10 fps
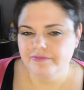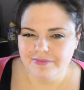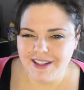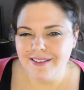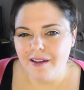
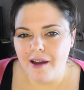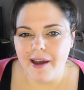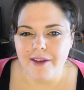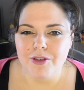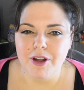A little
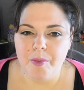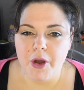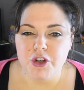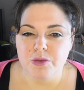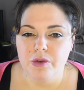high for nail
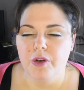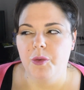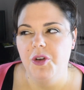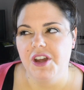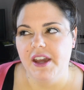polish remover
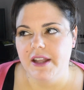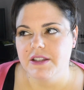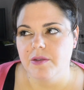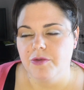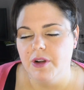when you can get
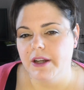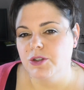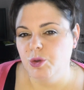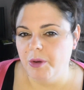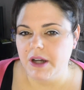some for like
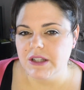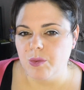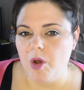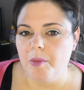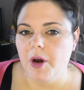$2 at
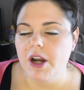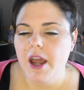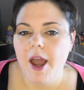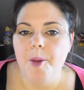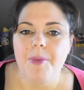Walmart,
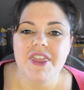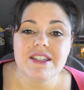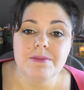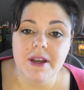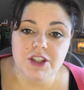but
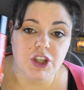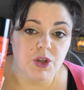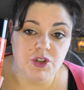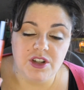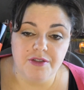this makes a
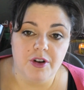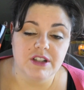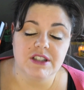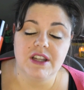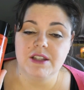huge
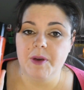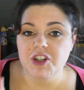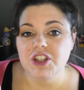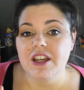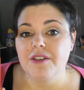difference,
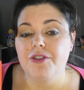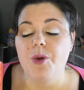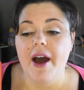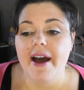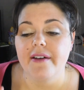especially if you
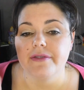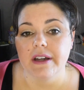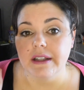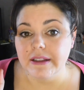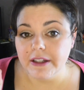
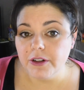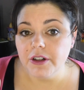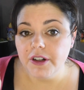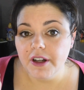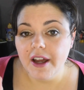have
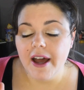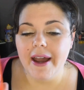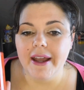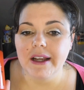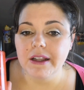glitter.
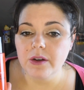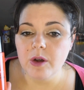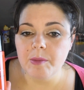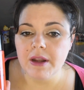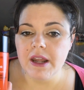I had glitter
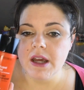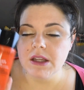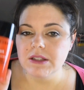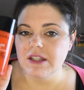on my nails.